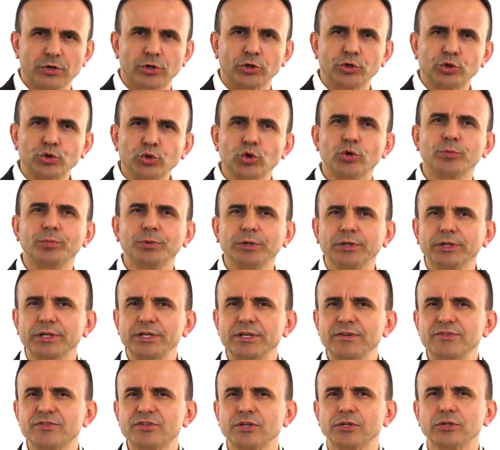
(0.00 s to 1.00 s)
are your
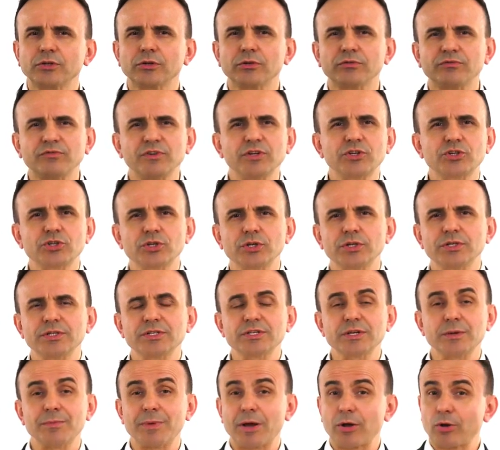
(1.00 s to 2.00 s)
beliefs and
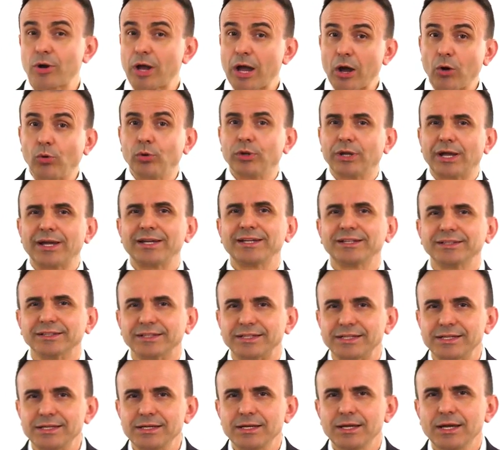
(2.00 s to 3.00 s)
convictions about how
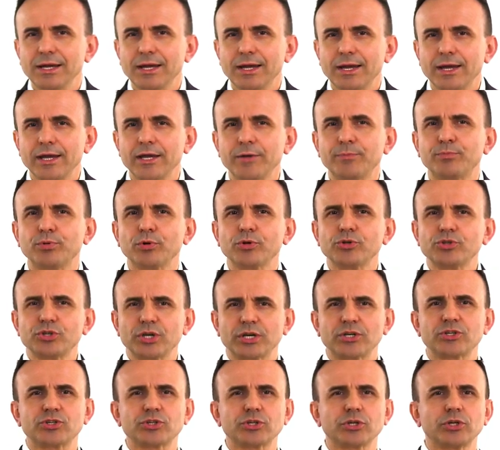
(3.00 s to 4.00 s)
likely a
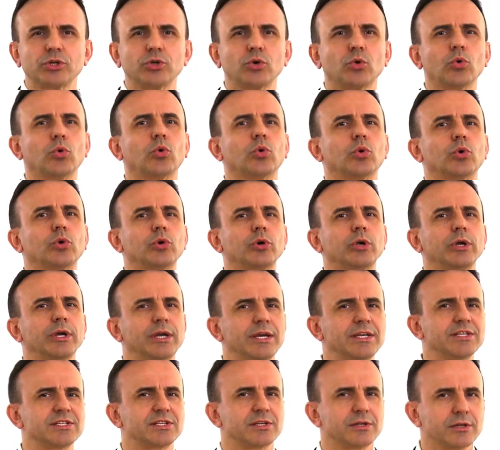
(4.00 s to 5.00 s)
projection or
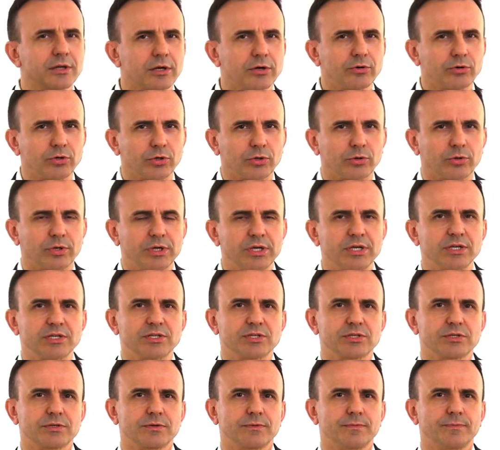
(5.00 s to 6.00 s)
a scenario
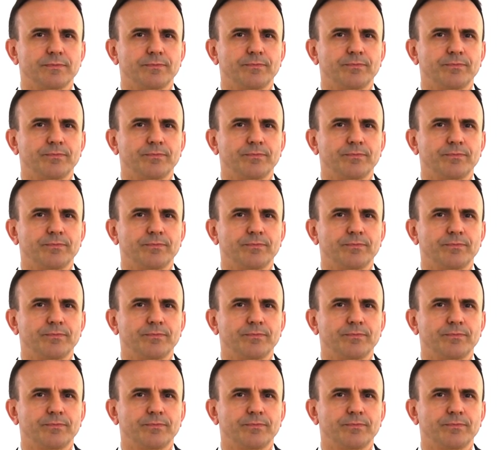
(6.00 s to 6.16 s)
is.